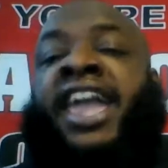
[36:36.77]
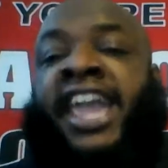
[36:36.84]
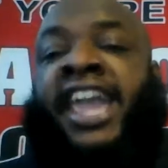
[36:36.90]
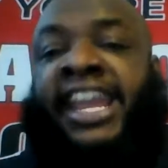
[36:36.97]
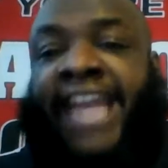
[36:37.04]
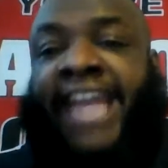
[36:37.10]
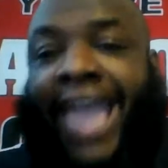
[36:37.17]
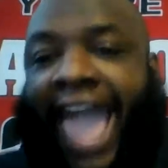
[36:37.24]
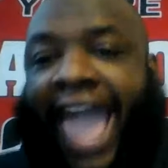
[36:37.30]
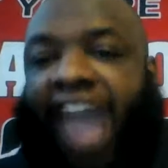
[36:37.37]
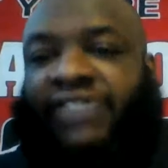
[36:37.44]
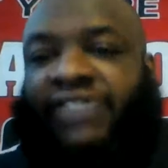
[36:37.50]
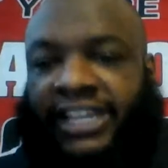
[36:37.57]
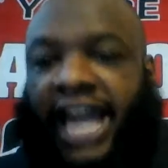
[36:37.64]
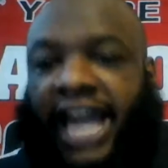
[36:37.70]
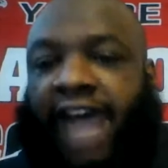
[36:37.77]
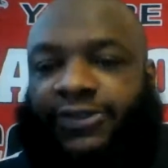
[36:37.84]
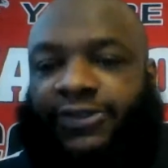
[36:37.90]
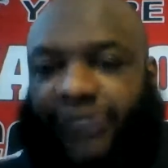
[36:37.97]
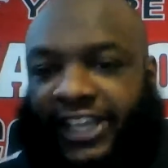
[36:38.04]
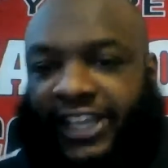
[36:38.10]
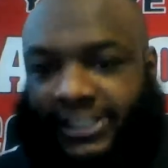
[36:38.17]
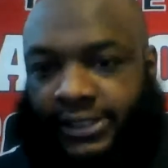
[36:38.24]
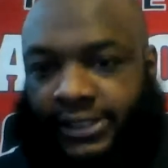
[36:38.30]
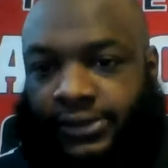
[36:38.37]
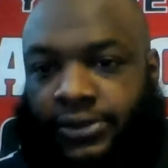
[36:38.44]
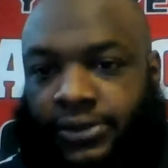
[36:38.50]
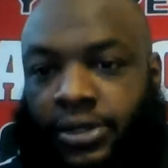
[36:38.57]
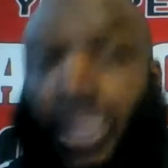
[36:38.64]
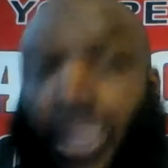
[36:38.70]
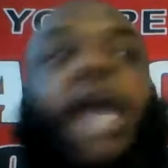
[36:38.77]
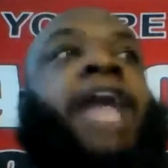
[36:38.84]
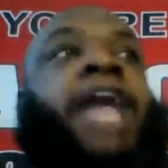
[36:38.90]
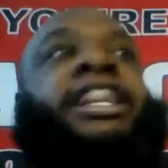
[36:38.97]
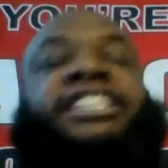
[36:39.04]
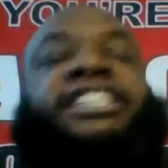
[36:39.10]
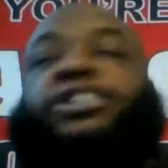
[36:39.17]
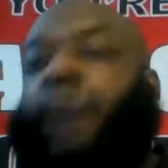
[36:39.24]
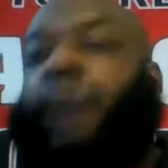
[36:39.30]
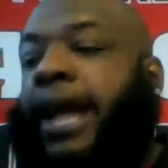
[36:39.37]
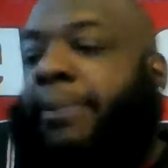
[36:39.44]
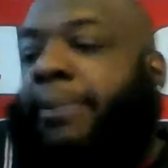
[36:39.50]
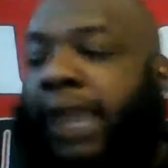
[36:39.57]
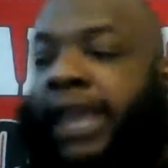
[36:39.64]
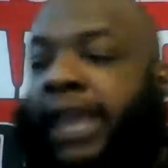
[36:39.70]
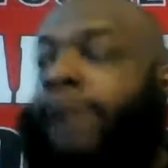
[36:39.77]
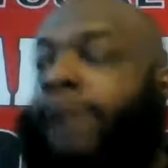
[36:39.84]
And it haven't got fixed. And this is what I mean.